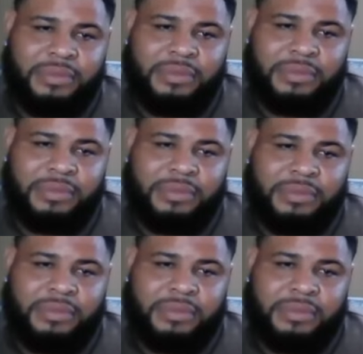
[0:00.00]

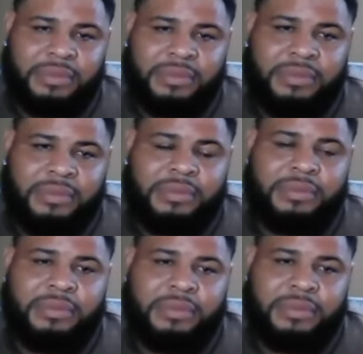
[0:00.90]

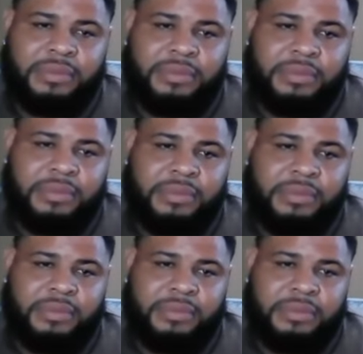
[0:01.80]

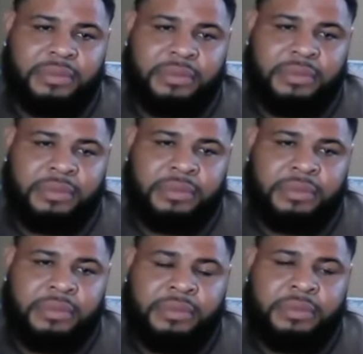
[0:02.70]

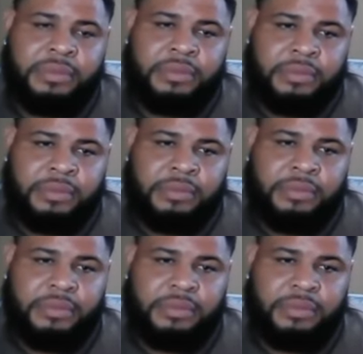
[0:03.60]

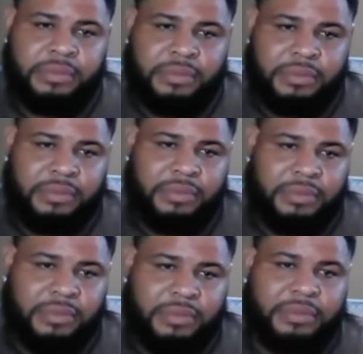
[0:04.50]

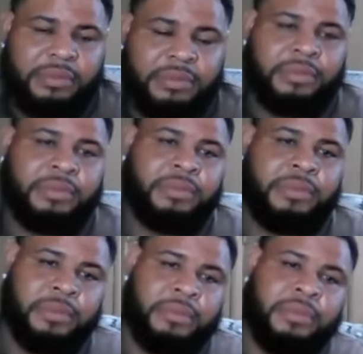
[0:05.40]

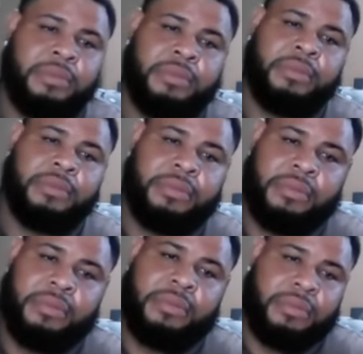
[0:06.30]

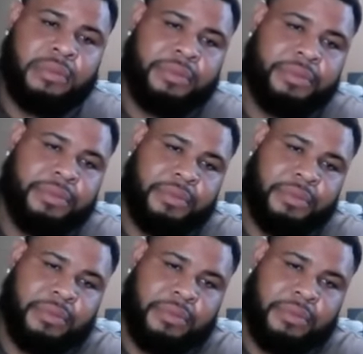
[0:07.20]
The person shown says nothing.